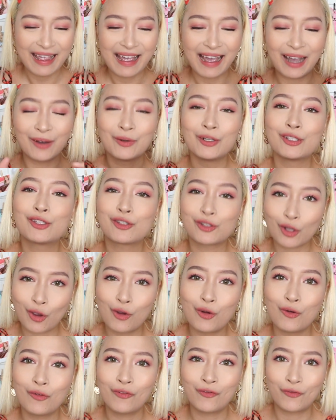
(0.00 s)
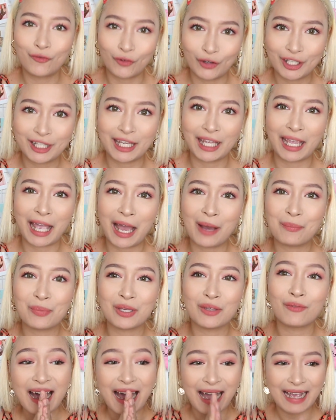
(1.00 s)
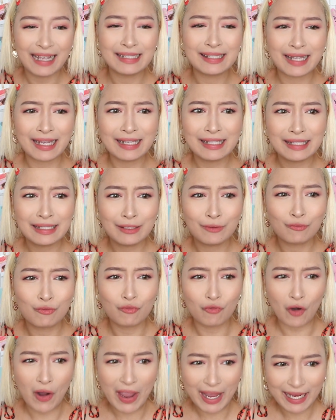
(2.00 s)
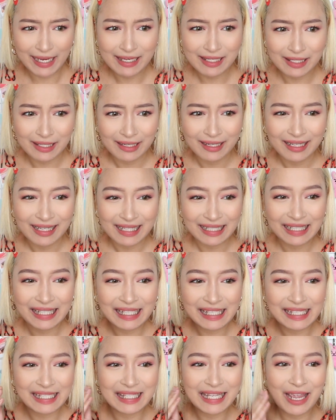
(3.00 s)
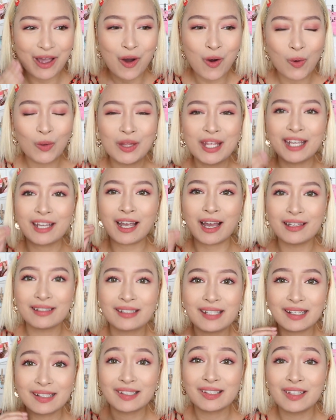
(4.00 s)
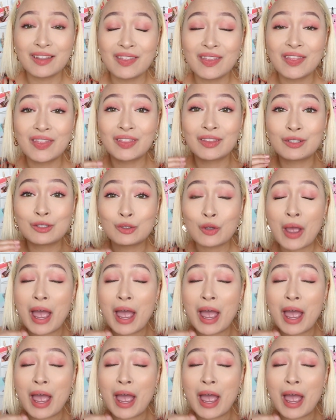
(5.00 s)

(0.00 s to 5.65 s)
I was so freaking happy. As I read, he is the only contestant to